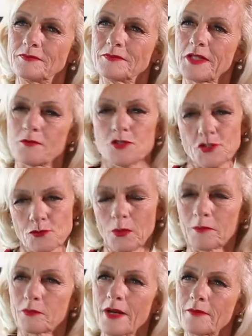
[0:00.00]
There was just one
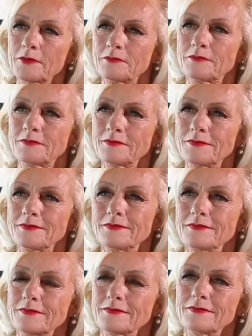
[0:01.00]
problem.
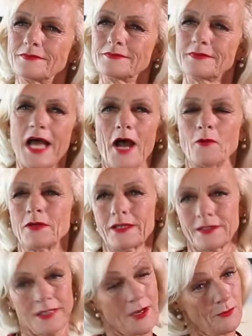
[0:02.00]
How would
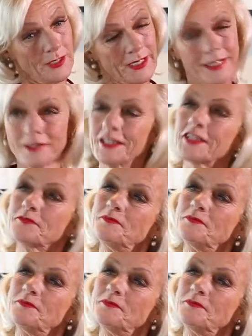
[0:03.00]
I get here?